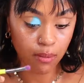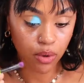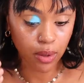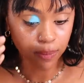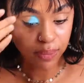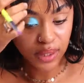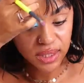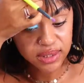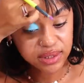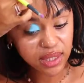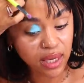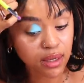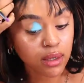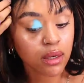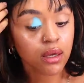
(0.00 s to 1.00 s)
I'm going to place
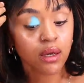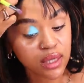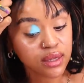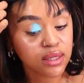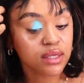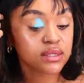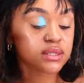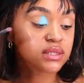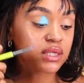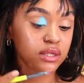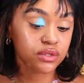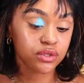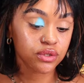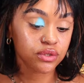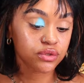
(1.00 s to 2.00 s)
that in the
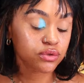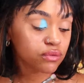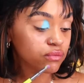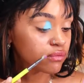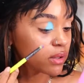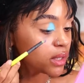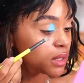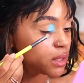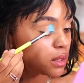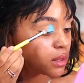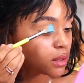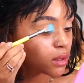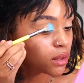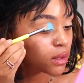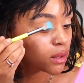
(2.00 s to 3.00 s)
center. So right
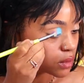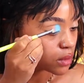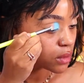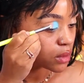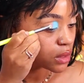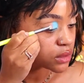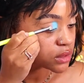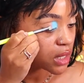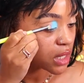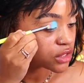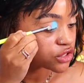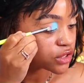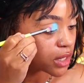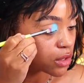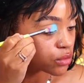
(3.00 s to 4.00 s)
here. This
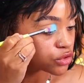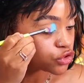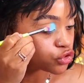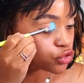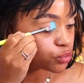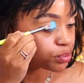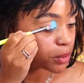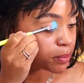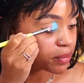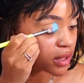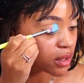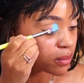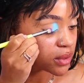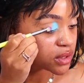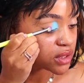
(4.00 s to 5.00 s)
eyeshadow is super
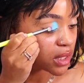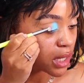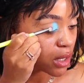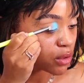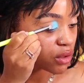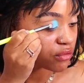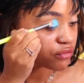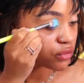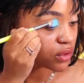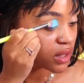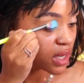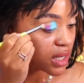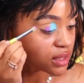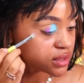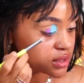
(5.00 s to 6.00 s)
pigmented. I don't know if you
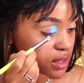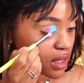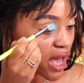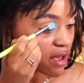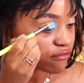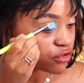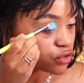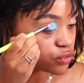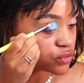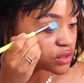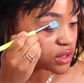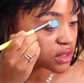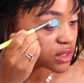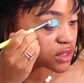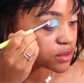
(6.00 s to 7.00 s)
guys have
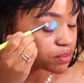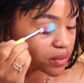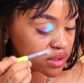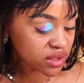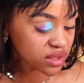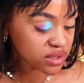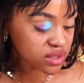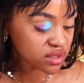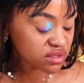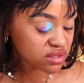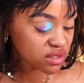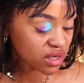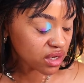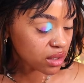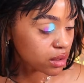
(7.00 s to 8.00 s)
used this, but this
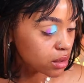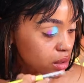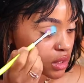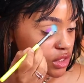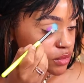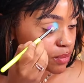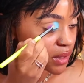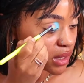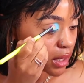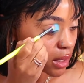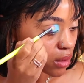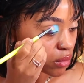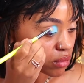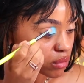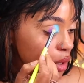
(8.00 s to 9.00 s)
is like, this been
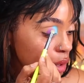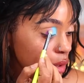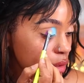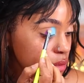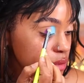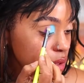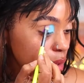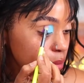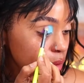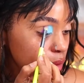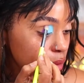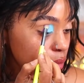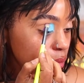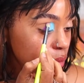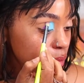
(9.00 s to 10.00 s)
out a long time
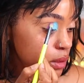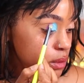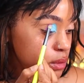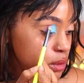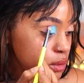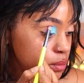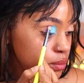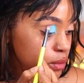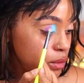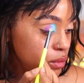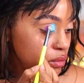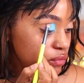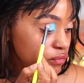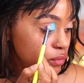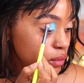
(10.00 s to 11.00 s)
ago. This is
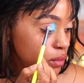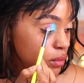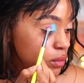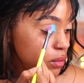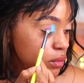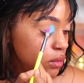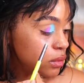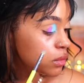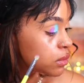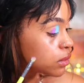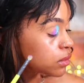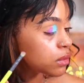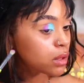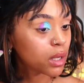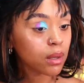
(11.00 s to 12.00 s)
beautiful.
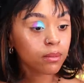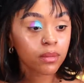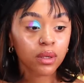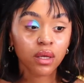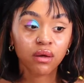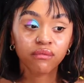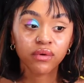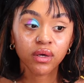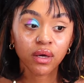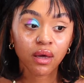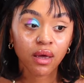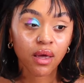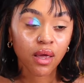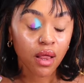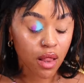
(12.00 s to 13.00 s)
I'm
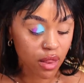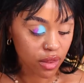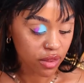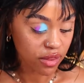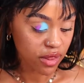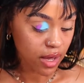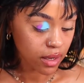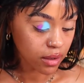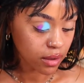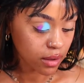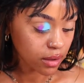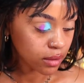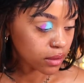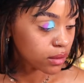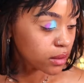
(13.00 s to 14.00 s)
loving that
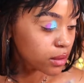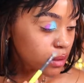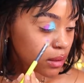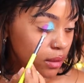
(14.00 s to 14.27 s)
color.